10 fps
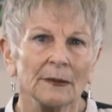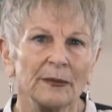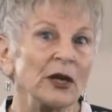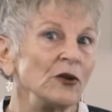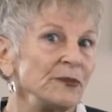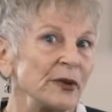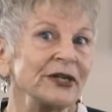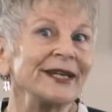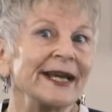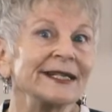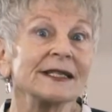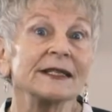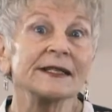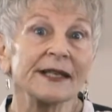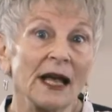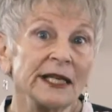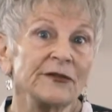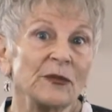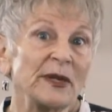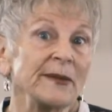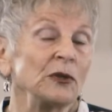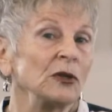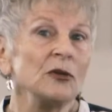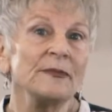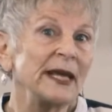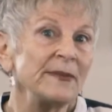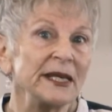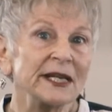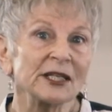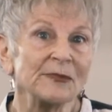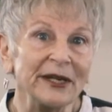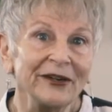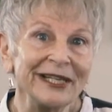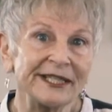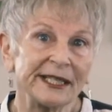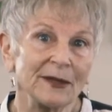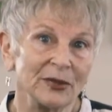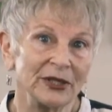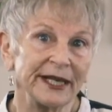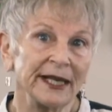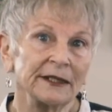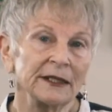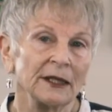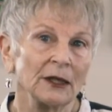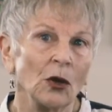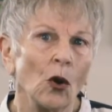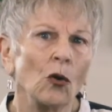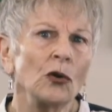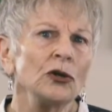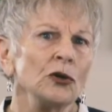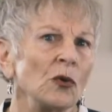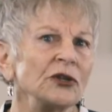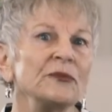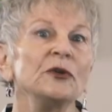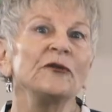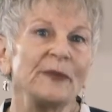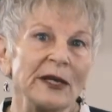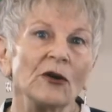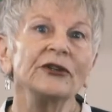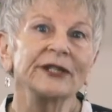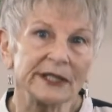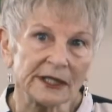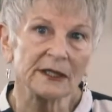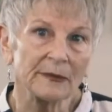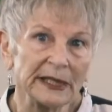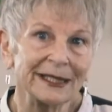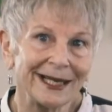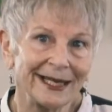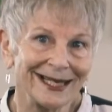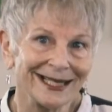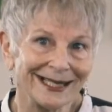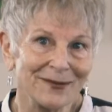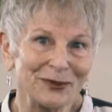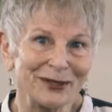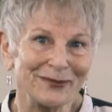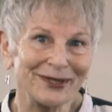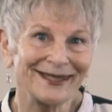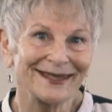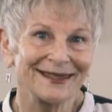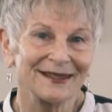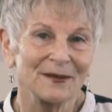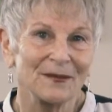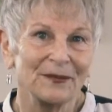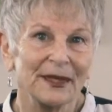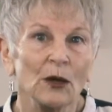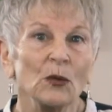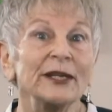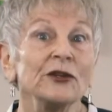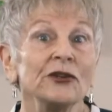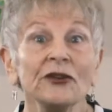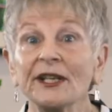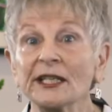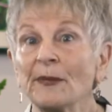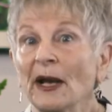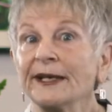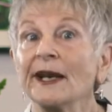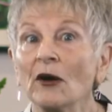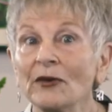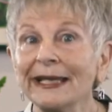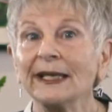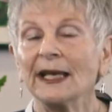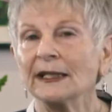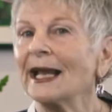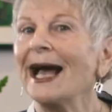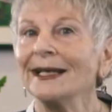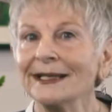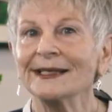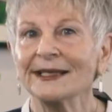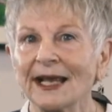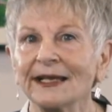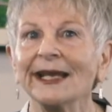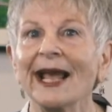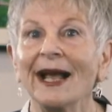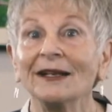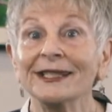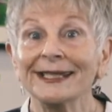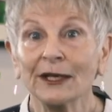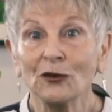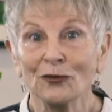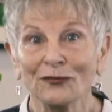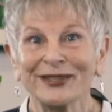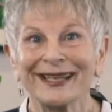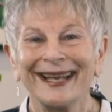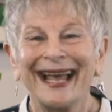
Beyond Burnout is designed for people who may be experiencing burnout or who want to move beyond its debilitating symptoms. We can do this by knowing and understanding ourselves,